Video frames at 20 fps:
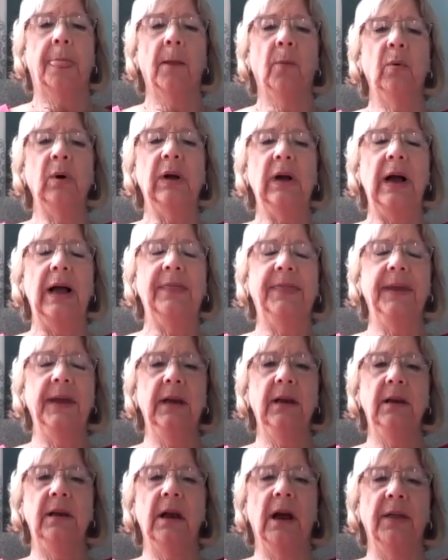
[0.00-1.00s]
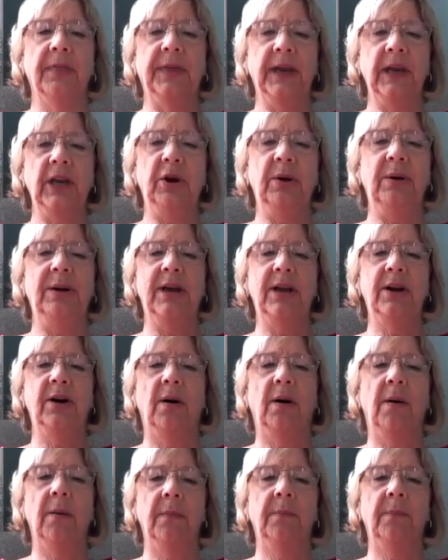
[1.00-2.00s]
Well, I think you hit
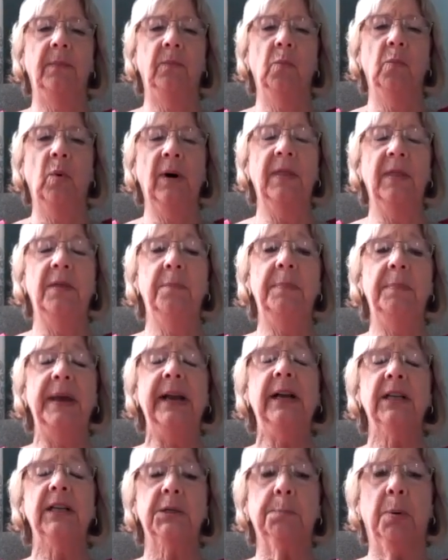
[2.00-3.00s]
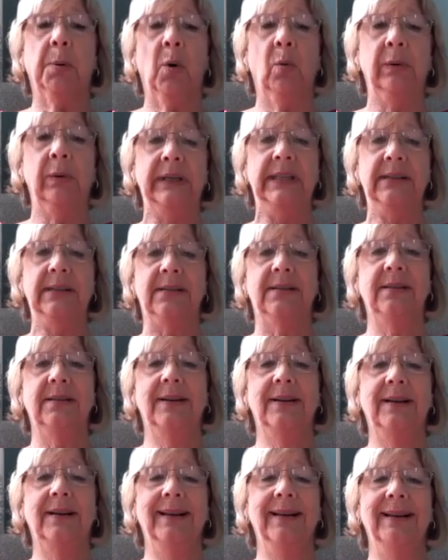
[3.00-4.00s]
on one of the biggest points
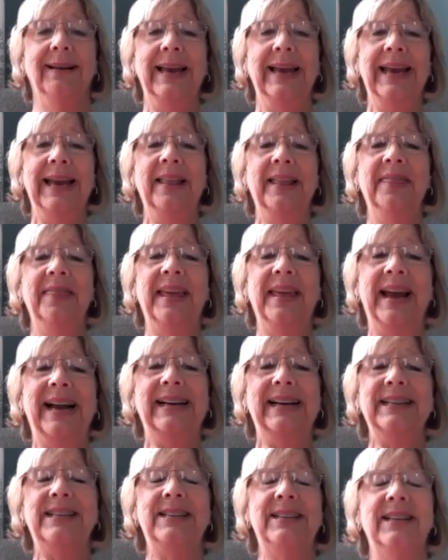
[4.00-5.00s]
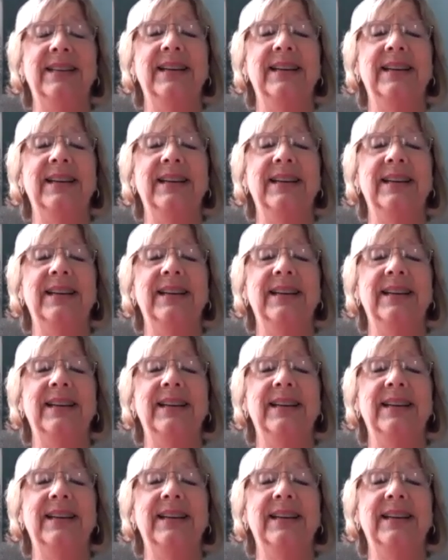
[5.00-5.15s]
in that